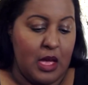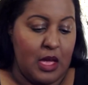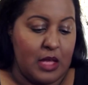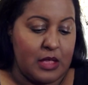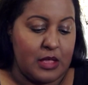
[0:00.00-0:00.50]

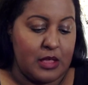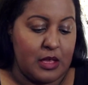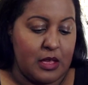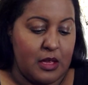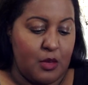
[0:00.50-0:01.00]
and
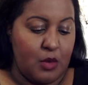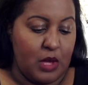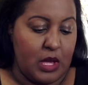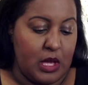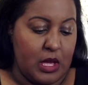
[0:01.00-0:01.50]
see if we
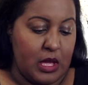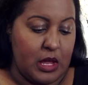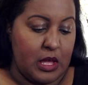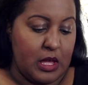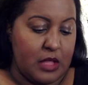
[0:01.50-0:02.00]
can get
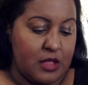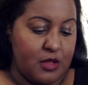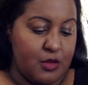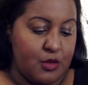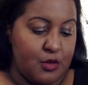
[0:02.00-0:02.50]
it
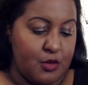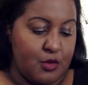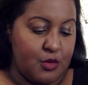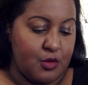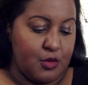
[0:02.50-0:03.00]

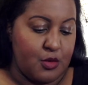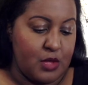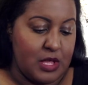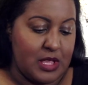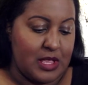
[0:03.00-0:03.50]
to
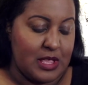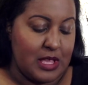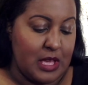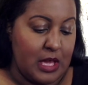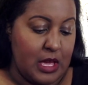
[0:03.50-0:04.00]

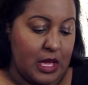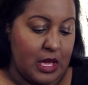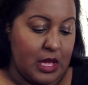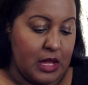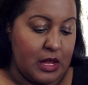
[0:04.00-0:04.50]

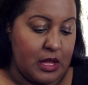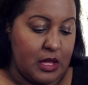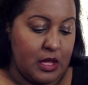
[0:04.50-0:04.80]
scan.